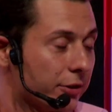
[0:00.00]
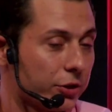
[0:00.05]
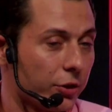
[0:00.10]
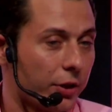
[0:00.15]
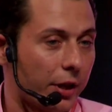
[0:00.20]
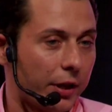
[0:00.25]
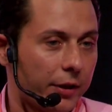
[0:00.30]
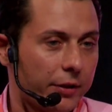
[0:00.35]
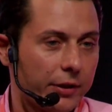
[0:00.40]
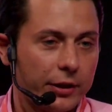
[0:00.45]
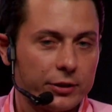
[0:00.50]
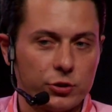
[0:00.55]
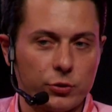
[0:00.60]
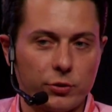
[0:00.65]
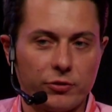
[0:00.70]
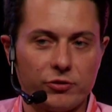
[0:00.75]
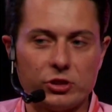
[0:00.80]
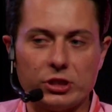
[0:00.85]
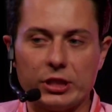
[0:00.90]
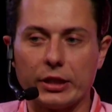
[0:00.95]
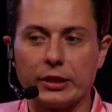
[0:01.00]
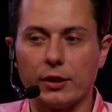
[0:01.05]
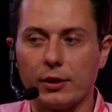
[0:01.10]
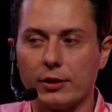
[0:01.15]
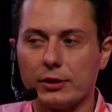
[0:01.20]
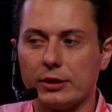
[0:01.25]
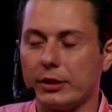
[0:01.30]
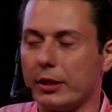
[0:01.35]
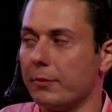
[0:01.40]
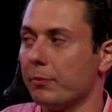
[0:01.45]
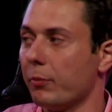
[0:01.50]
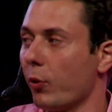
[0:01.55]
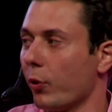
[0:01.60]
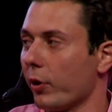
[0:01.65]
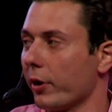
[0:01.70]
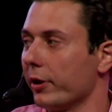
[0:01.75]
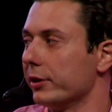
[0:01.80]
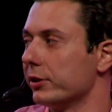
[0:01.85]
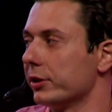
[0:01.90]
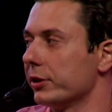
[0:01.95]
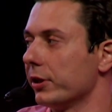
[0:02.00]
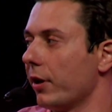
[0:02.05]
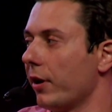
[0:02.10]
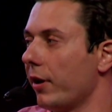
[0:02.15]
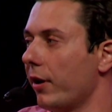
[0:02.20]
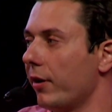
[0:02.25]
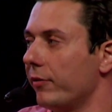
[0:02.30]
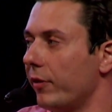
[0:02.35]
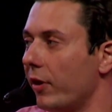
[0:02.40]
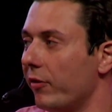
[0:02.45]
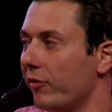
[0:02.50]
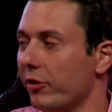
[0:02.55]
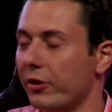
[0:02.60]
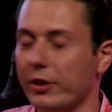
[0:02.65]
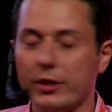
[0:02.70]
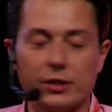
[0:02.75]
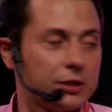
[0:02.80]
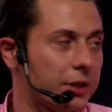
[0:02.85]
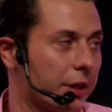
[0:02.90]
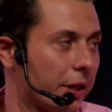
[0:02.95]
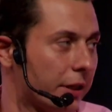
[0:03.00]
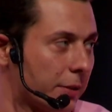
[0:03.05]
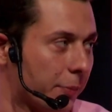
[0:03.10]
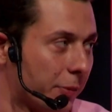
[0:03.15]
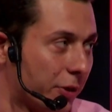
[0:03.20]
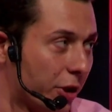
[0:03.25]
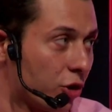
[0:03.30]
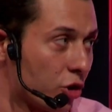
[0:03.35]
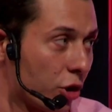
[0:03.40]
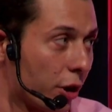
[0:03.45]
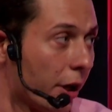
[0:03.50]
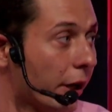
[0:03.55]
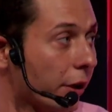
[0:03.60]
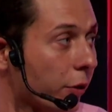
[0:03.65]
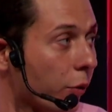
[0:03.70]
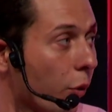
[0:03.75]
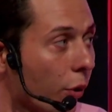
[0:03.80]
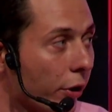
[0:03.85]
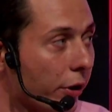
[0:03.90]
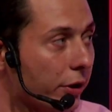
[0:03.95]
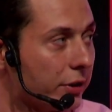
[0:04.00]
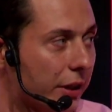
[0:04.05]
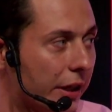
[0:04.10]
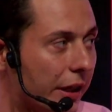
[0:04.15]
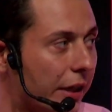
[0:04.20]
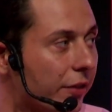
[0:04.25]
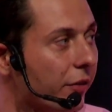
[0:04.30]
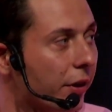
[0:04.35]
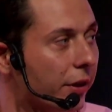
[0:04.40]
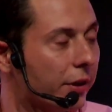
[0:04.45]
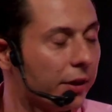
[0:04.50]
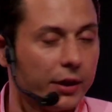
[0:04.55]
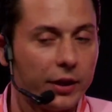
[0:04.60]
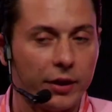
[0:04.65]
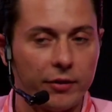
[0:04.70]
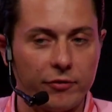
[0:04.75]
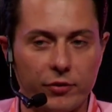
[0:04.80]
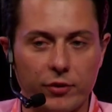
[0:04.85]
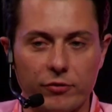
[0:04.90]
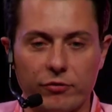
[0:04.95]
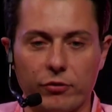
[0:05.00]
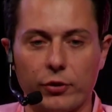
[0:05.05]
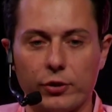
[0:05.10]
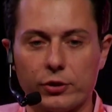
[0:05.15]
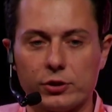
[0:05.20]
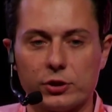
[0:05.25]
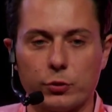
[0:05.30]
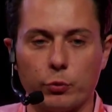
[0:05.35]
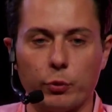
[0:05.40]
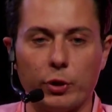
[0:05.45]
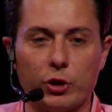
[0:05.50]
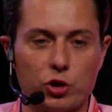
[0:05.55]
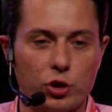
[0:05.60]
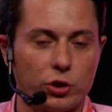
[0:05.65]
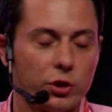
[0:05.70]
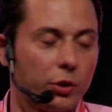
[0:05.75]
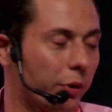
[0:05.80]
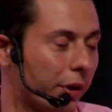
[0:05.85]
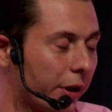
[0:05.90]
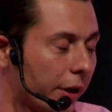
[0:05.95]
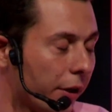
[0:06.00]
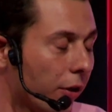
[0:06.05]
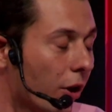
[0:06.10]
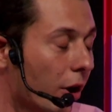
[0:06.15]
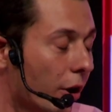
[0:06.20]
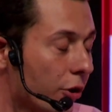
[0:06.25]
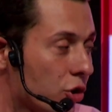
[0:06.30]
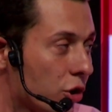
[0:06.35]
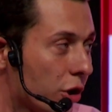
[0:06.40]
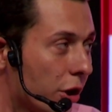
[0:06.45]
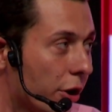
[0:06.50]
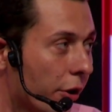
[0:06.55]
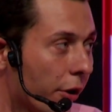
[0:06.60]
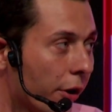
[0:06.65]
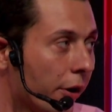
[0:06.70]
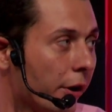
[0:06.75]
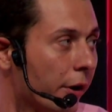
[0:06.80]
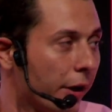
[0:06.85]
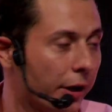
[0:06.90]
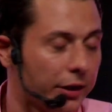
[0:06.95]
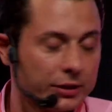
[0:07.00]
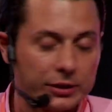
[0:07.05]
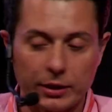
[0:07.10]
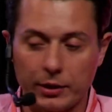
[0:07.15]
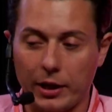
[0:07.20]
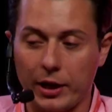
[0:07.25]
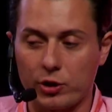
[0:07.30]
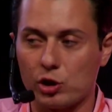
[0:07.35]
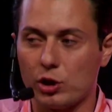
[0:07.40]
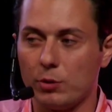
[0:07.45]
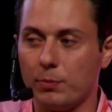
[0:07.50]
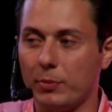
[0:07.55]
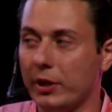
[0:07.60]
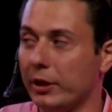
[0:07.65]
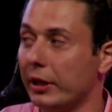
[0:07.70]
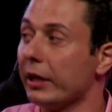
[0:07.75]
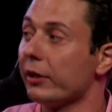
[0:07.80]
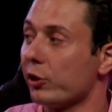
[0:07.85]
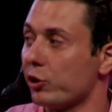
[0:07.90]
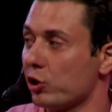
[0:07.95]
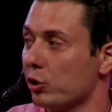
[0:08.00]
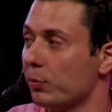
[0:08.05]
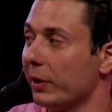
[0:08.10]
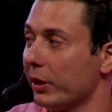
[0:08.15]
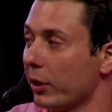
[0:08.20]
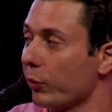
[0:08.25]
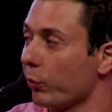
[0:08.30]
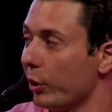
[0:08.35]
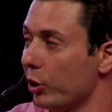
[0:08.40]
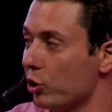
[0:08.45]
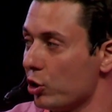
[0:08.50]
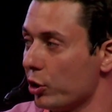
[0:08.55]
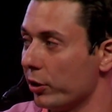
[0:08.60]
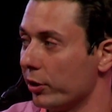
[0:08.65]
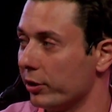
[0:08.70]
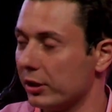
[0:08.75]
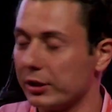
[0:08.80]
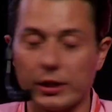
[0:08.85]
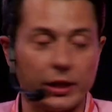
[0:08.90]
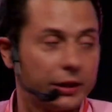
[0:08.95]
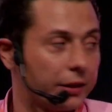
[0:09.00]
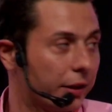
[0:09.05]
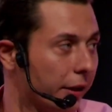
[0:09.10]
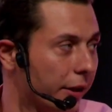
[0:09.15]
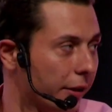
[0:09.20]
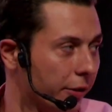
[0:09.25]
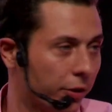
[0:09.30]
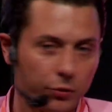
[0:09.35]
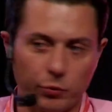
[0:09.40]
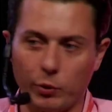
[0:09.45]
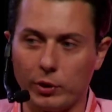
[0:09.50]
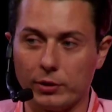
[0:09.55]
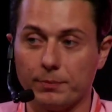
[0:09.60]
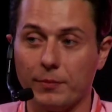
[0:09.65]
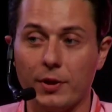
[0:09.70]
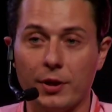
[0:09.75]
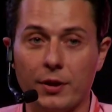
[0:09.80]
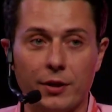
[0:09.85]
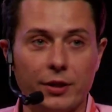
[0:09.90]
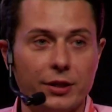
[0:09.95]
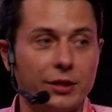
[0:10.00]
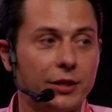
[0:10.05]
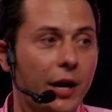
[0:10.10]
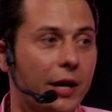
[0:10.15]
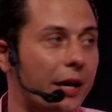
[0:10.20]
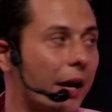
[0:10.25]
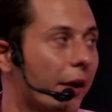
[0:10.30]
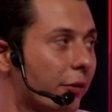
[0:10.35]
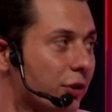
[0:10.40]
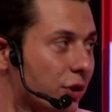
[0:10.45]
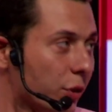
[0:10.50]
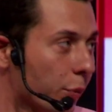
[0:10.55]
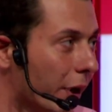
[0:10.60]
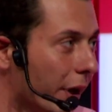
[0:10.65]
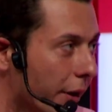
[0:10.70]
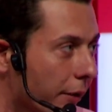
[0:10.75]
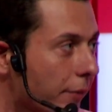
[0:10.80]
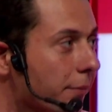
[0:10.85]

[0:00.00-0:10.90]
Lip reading: that sort of signals the importance of this as a potential headquarters, even if the first region that we're going to launch here is going to actually be an English-speaking region, slightly, 9 hours away.